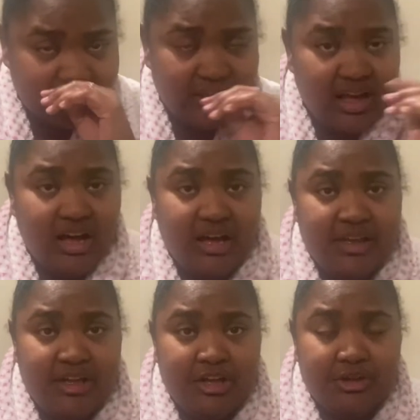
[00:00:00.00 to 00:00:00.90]
I
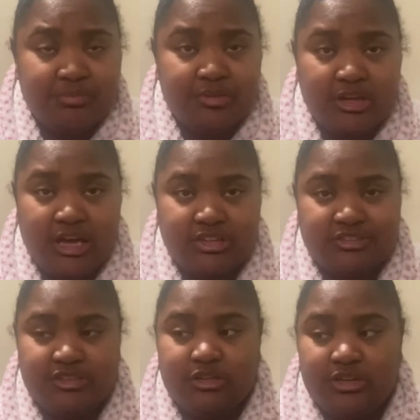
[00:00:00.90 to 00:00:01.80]
am
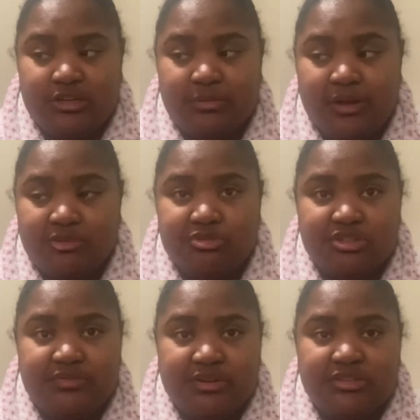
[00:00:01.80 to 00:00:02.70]
actually gonna, my husband
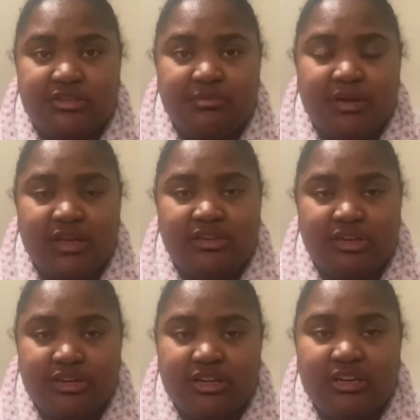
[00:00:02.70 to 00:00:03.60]
just finished making
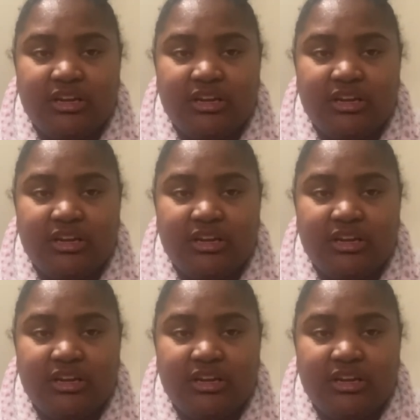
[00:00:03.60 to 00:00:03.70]
dinner.